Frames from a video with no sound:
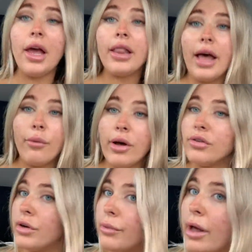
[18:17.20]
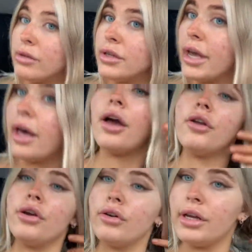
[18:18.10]
that worked really well so yeah i
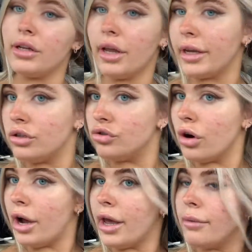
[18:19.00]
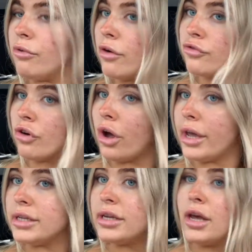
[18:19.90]
only got it like dry rough dried